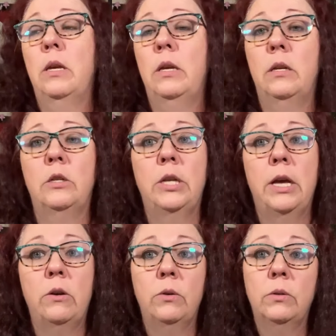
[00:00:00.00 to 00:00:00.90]
and
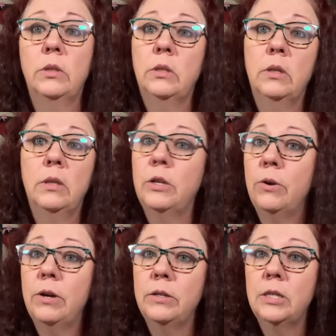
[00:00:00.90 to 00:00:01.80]
Shadows
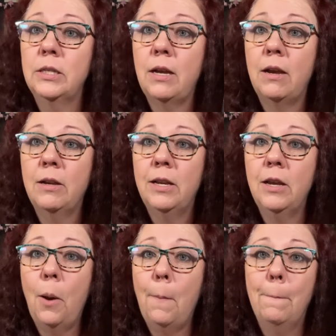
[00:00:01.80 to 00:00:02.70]
Literary
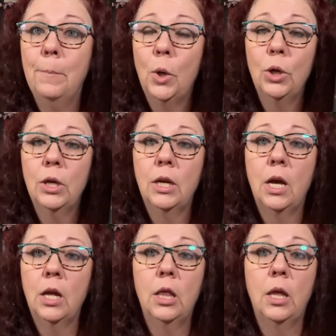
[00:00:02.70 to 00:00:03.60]
Society book
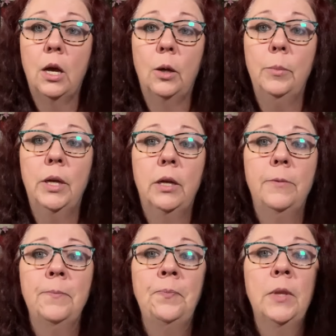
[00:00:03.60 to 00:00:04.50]
club,
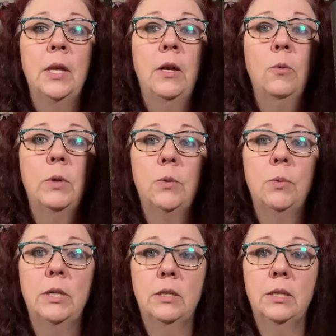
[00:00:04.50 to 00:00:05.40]
which
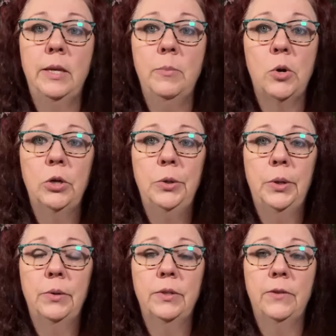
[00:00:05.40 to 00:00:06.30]
was Leigh
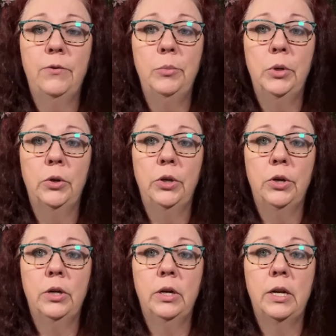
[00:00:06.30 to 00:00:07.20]
Bardugo's The
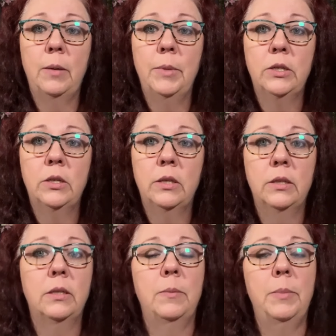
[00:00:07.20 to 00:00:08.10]
Familiar, and I mentioned
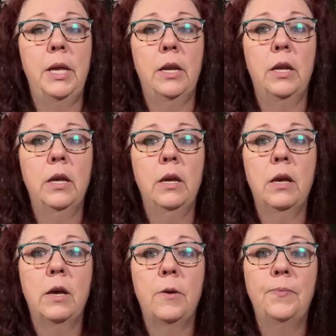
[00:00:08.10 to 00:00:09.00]
this at the beginning.
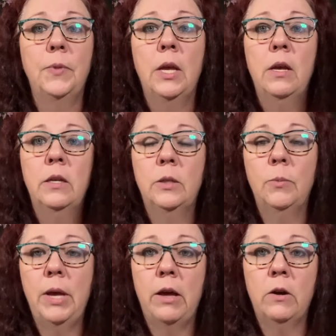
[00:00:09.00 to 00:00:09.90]
Um, so
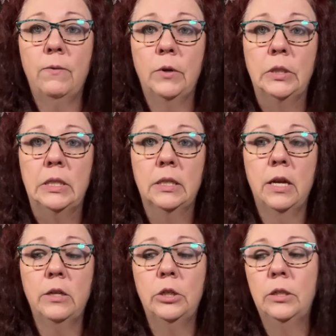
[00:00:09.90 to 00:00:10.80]
we had our first
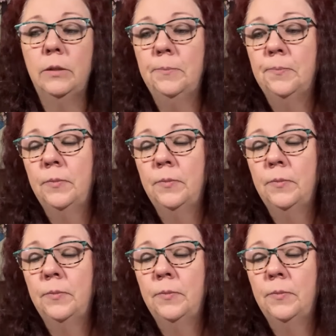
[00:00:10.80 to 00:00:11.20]
discussion.